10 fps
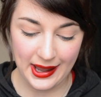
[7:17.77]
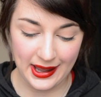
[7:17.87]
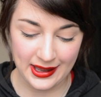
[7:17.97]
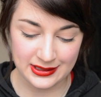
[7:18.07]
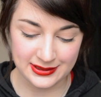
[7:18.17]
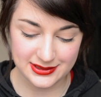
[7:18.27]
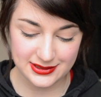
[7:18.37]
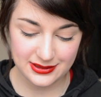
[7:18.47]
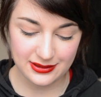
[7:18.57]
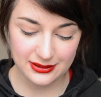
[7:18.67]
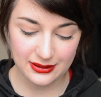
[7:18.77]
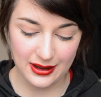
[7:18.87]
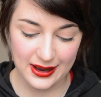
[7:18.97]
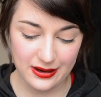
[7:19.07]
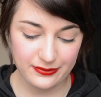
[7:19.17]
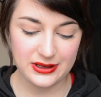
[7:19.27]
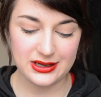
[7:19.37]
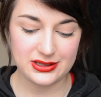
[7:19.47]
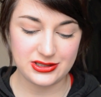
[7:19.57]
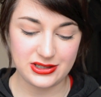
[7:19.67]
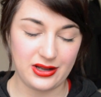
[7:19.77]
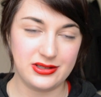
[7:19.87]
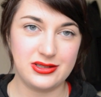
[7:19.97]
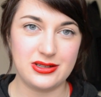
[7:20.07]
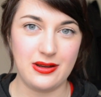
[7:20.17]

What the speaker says: And I love that it's just